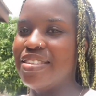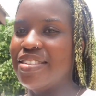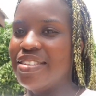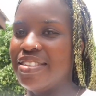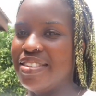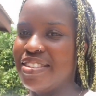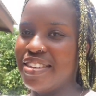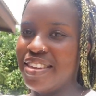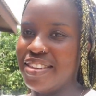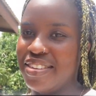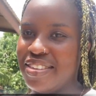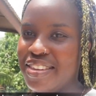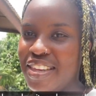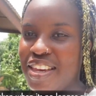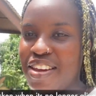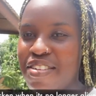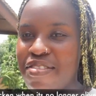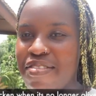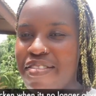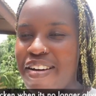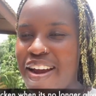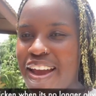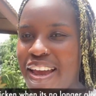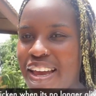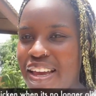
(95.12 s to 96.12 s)
is he
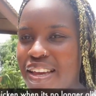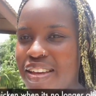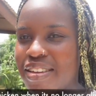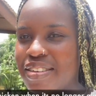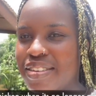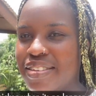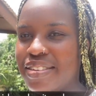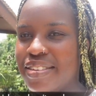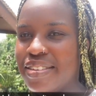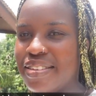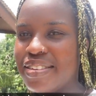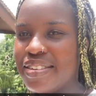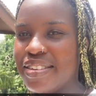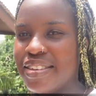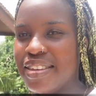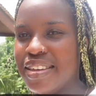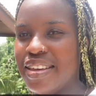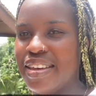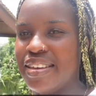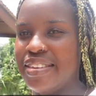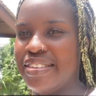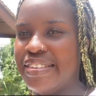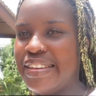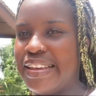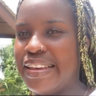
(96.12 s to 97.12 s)
right?
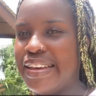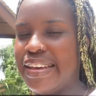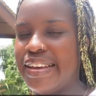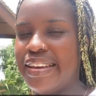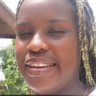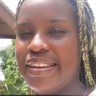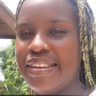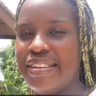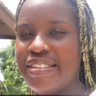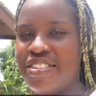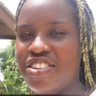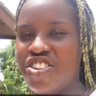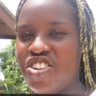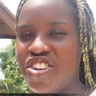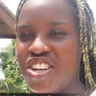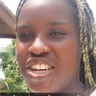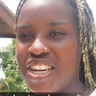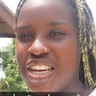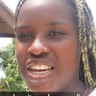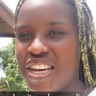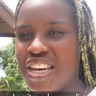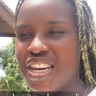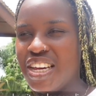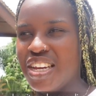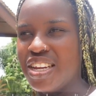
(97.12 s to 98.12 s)
Is it
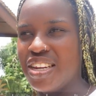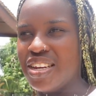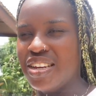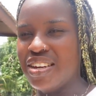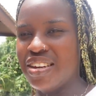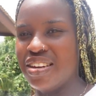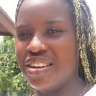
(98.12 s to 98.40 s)
chicken?